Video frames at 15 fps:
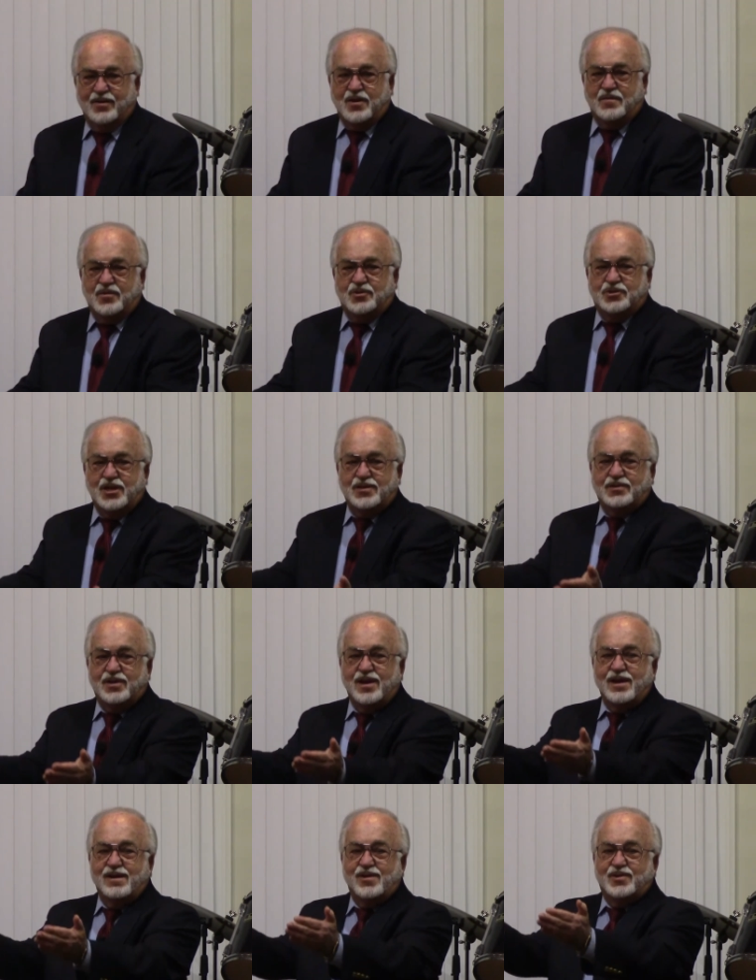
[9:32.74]
of the
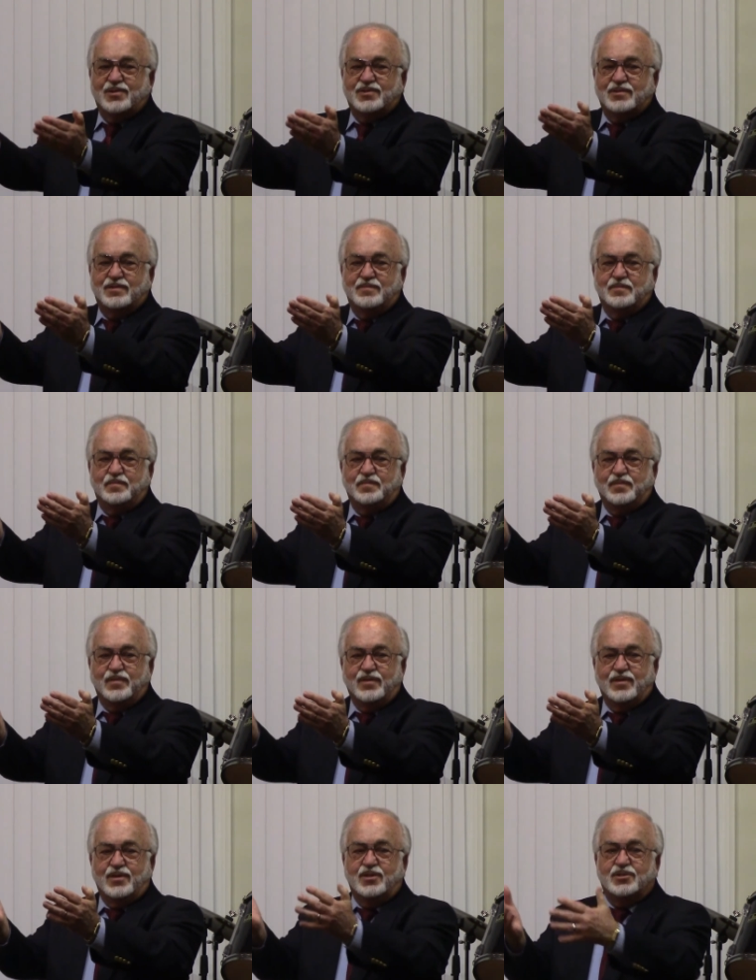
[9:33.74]
Gentiles.
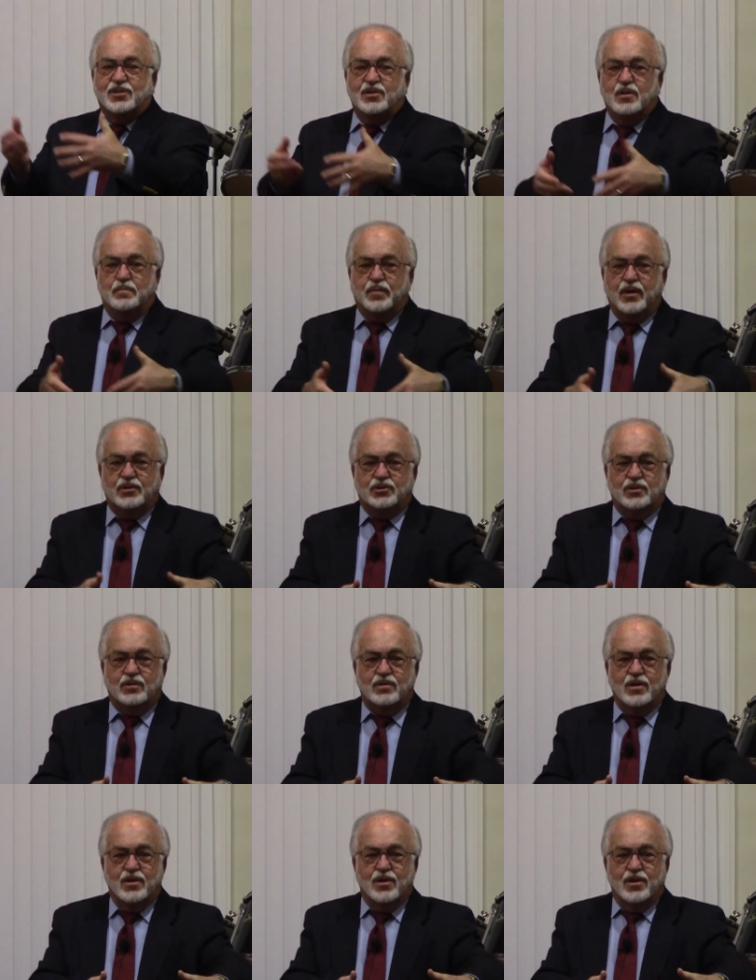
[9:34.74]
You see the
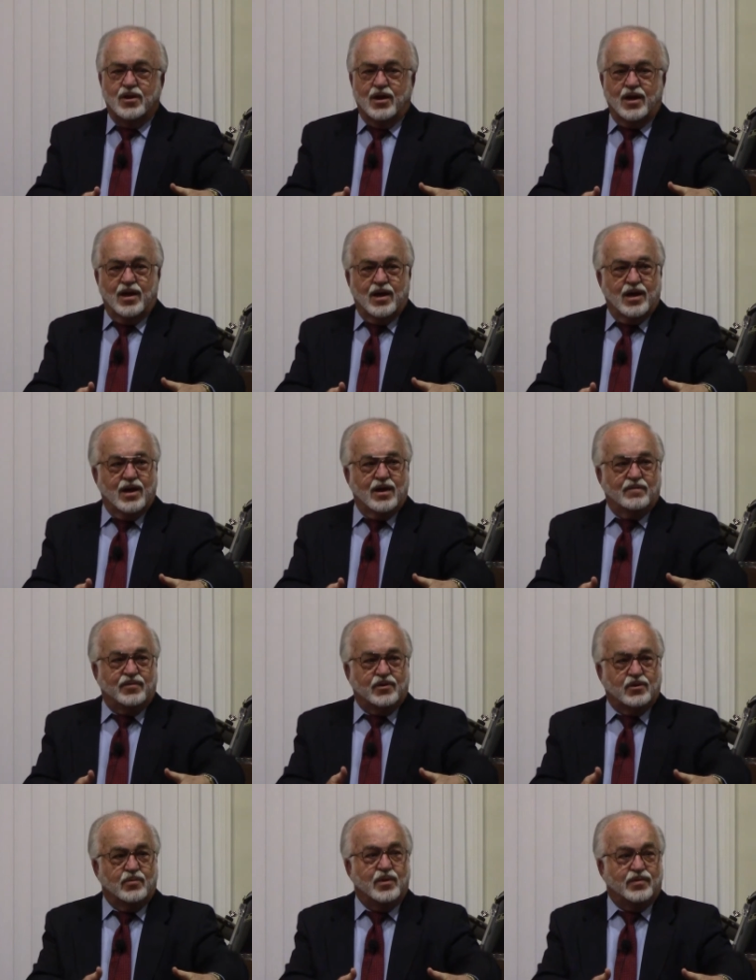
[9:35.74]
picture of
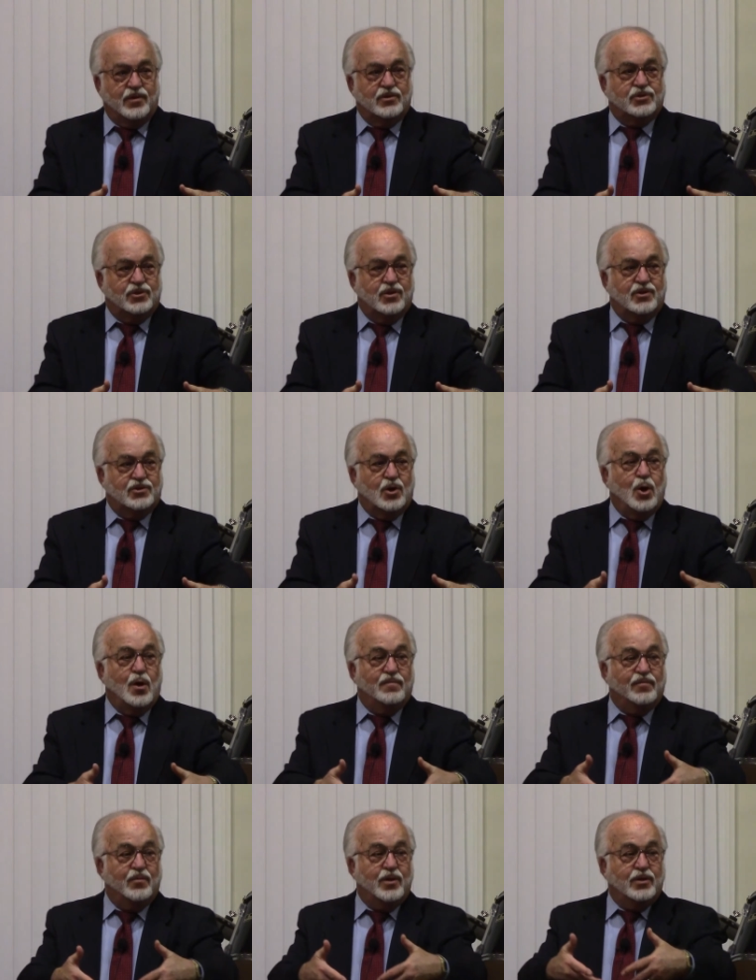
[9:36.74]
the Corinthian church
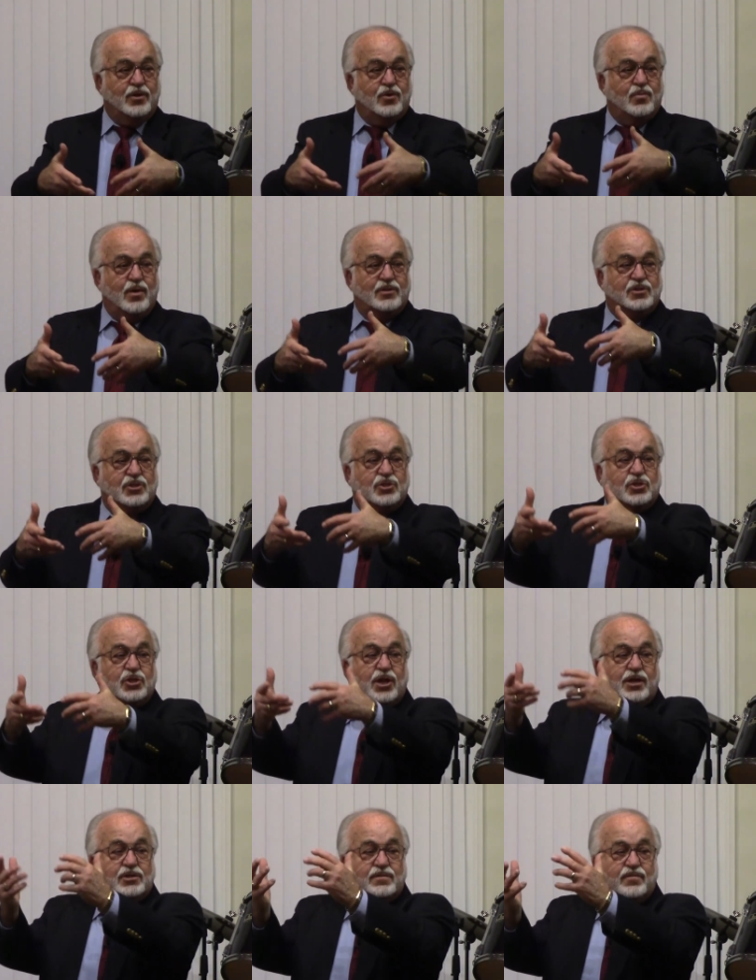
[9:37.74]
offering you as a
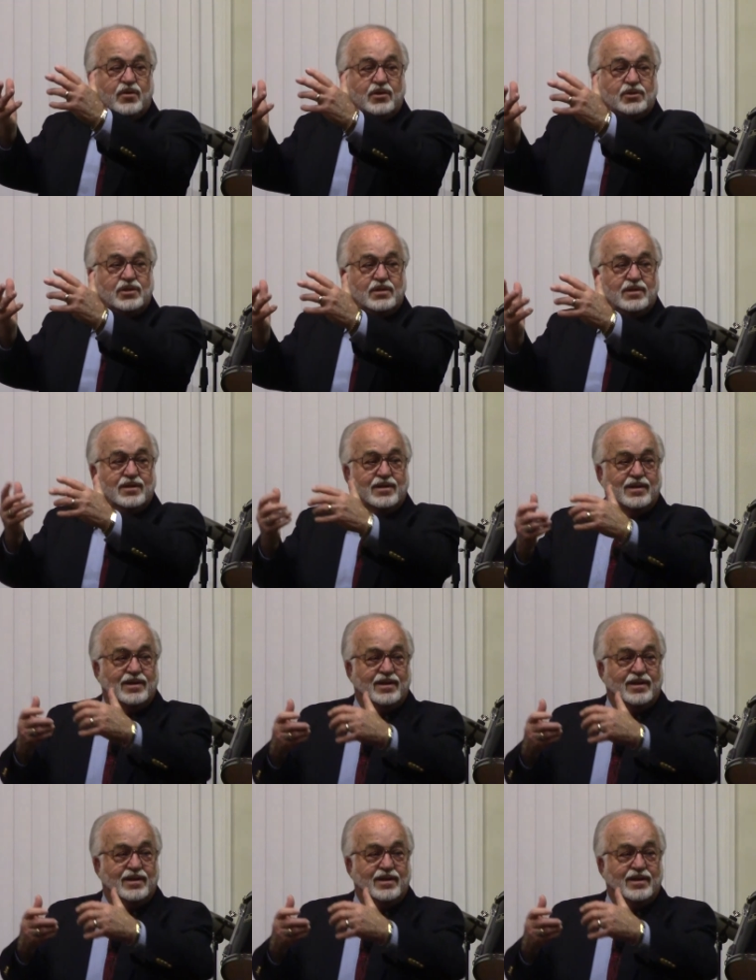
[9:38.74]
chaste virgin?